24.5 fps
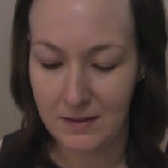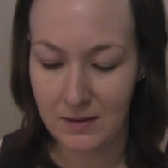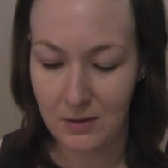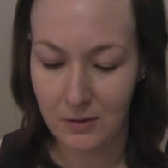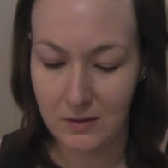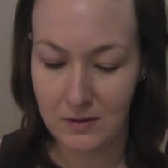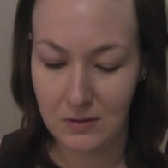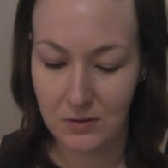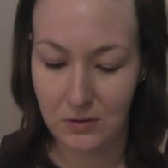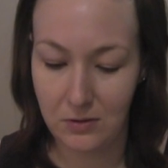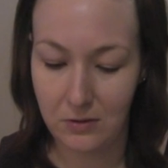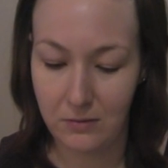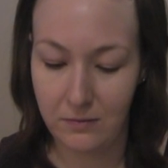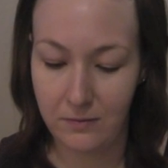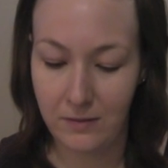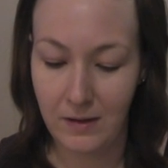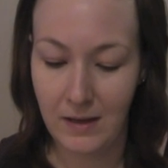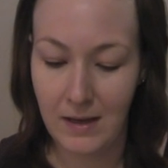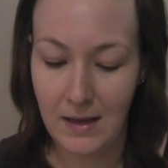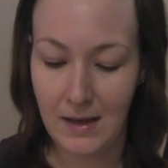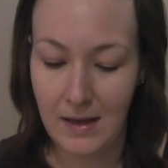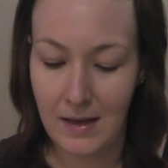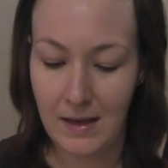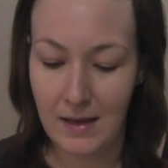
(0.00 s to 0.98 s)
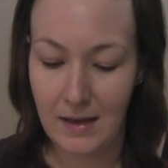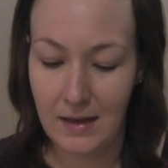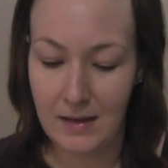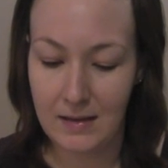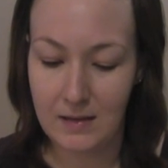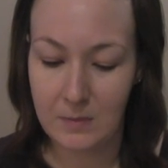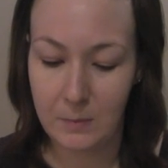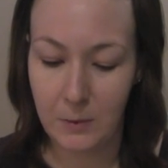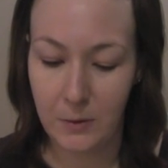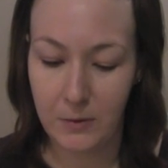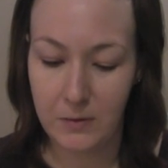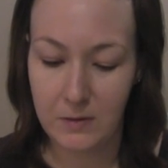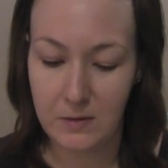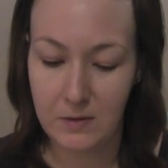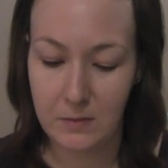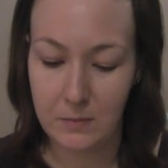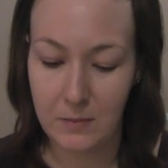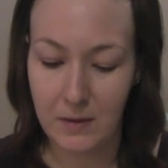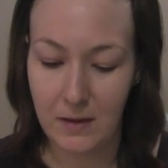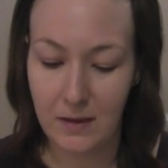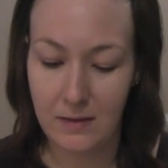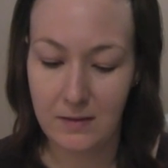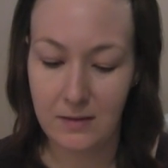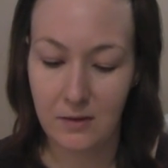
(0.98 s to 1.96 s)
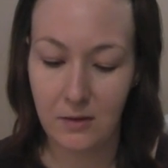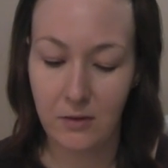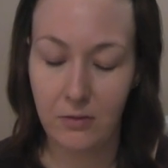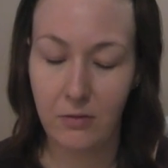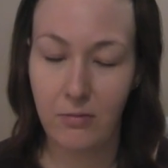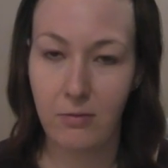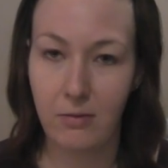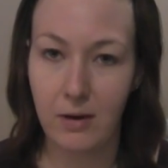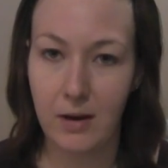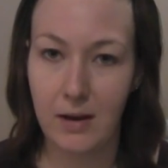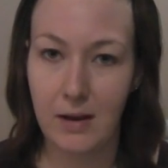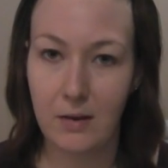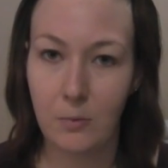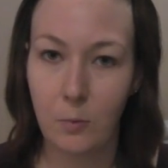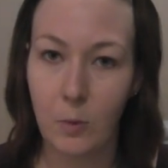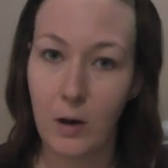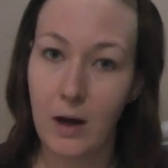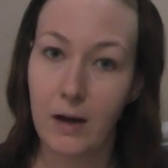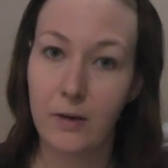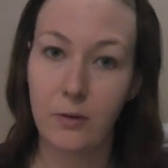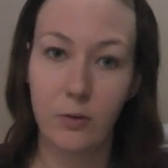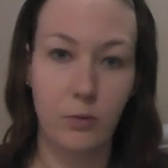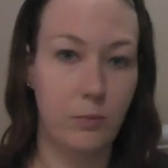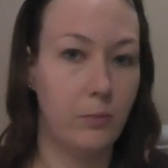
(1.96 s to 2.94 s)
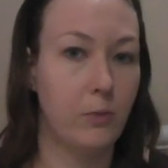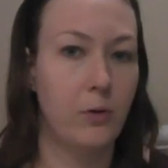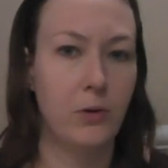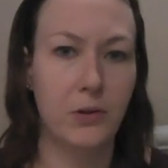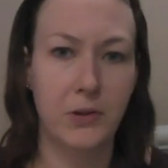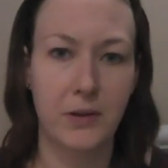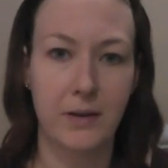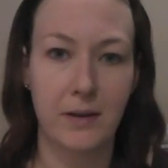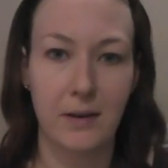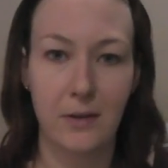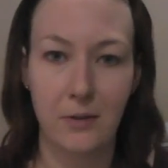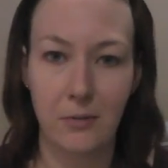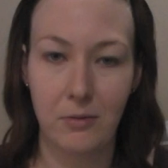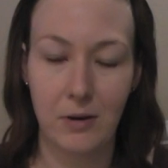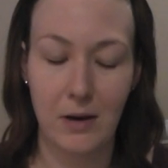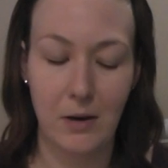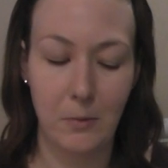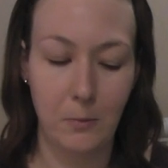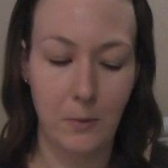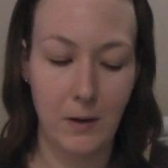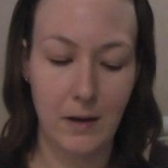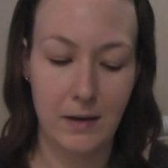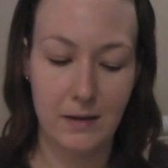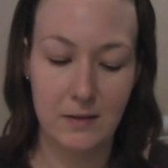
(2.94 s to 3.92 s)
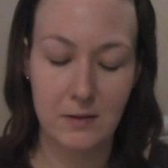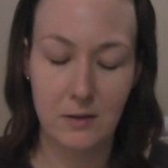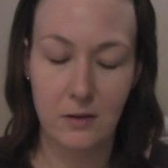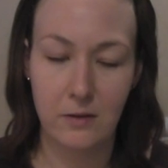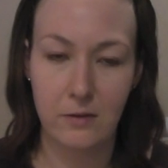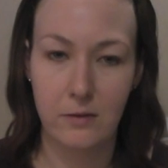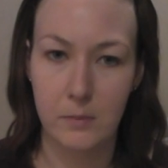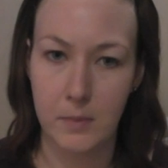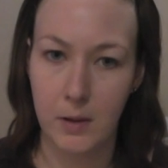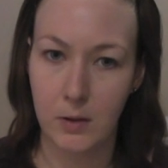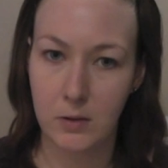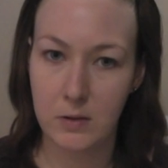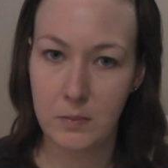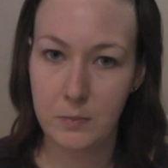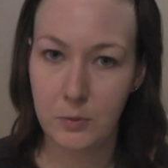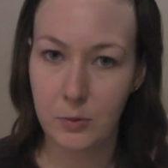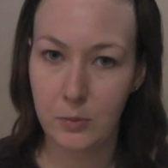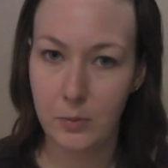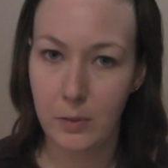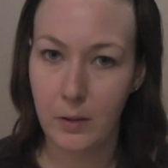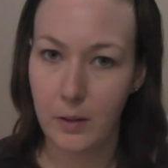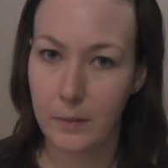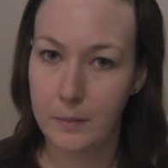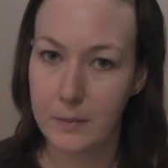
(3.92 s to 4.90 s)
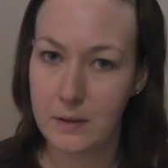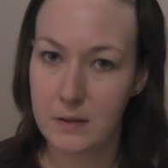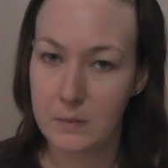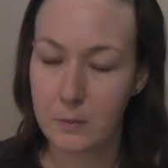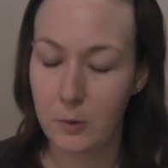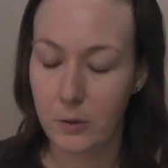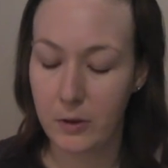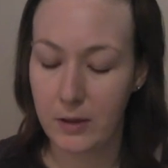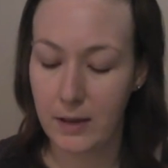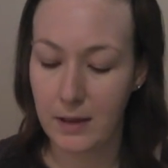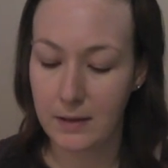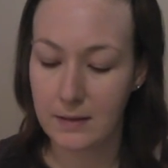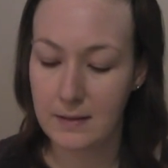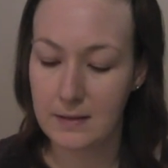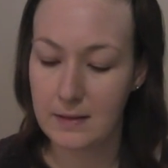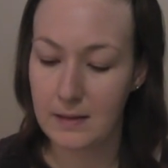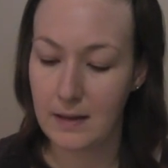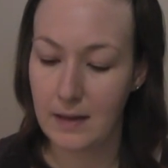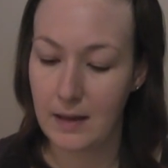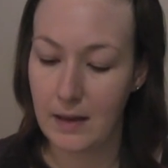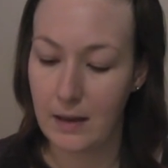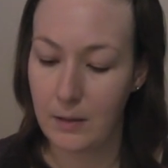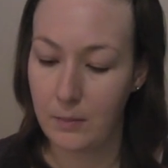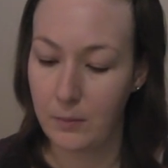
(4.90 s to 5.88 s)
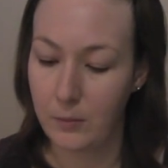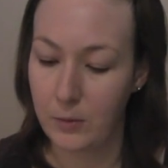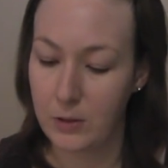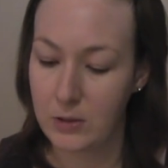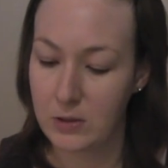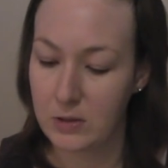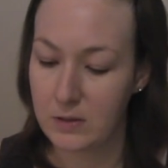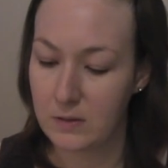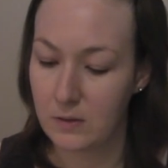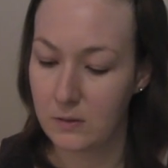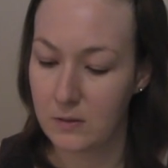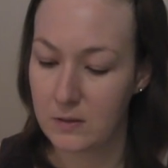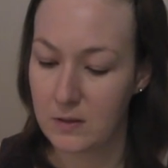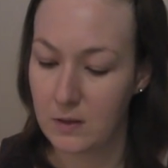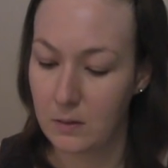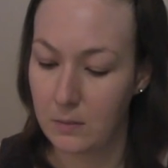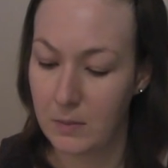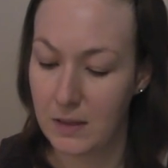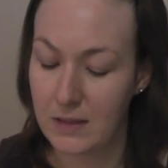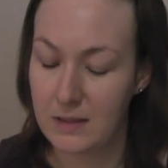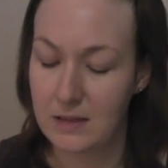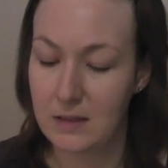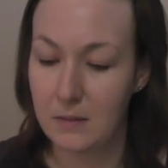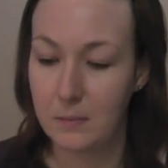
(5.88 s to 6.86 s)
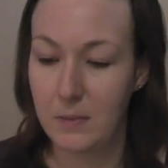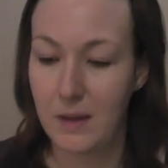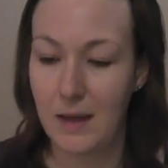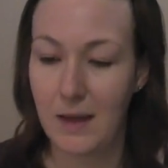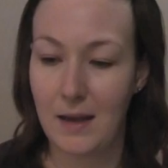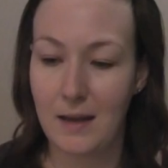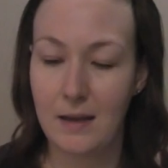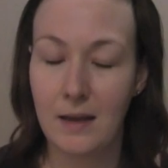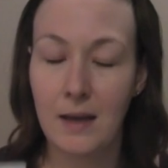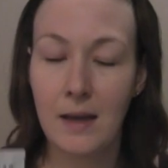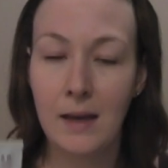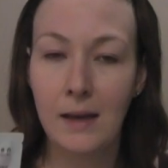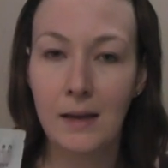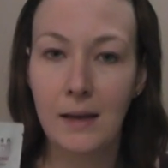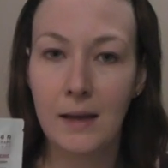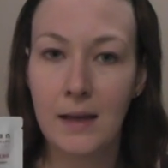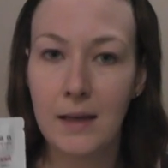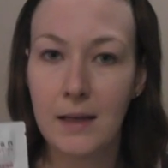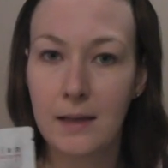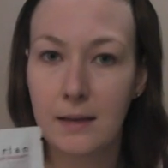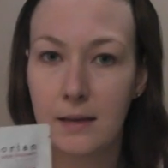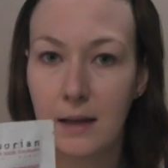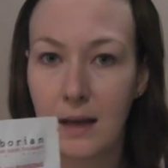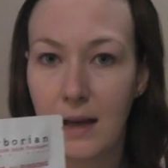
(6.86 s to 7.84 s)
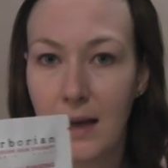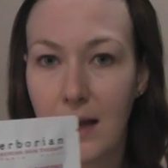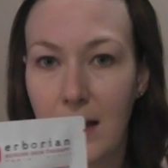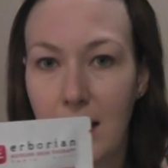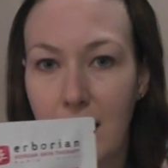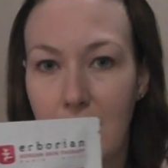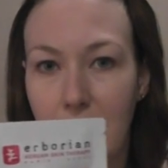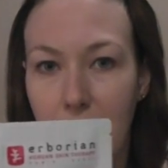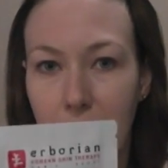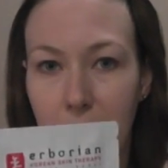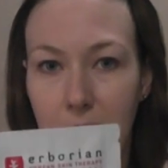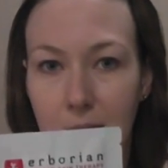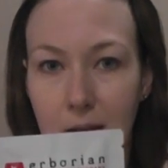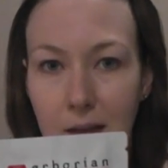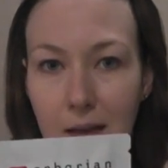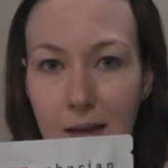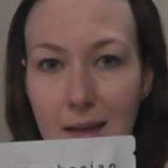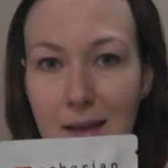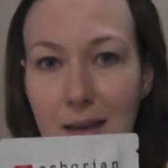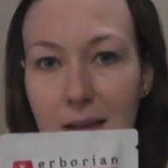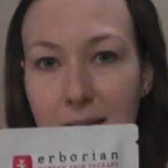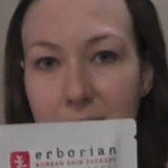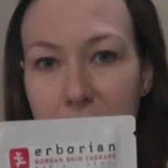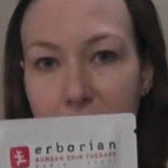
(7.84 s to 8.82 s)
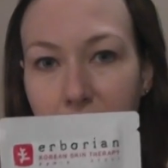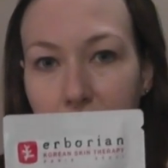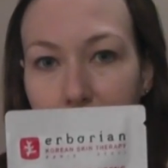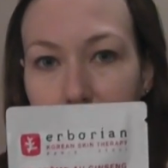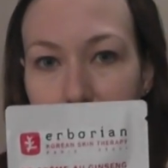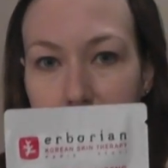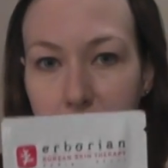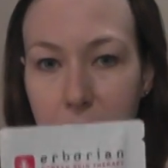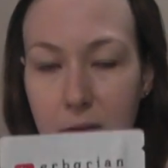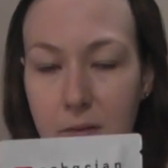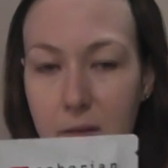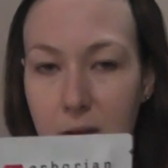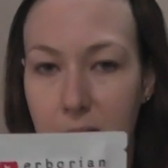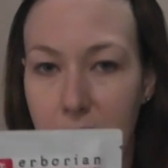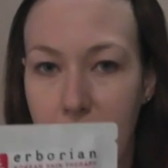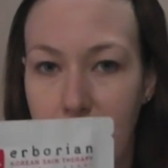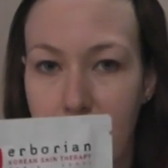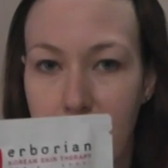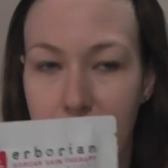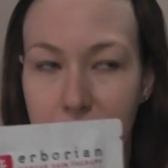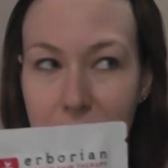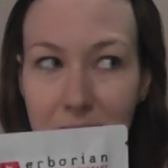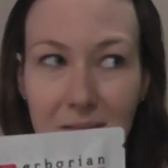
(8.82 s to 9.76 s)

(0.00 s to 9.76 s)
So it sort of is supposed to be a sort of 3-in-1, or more than a 3-in-1, a sort of a multiple purpose product, which is also meant to be, I guess, kind of a